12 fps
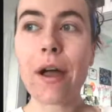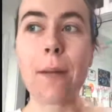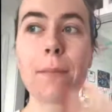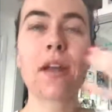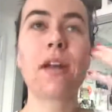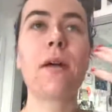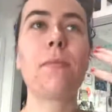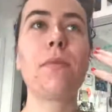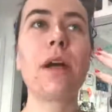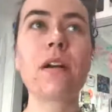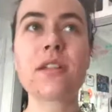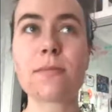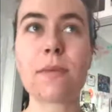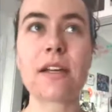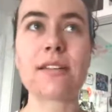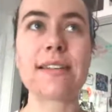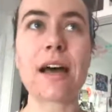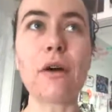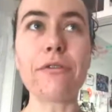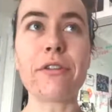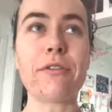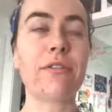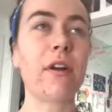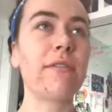I'm going to embarrass myself in
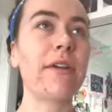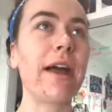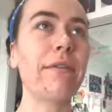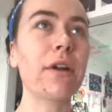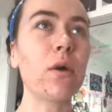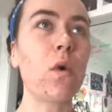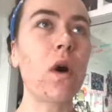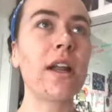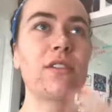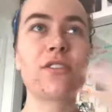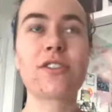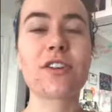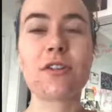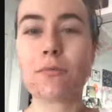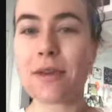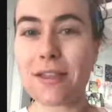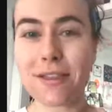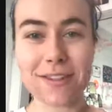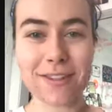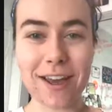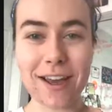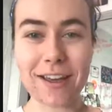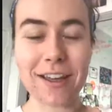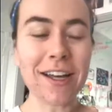front of everyone. It's just going to be this
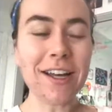like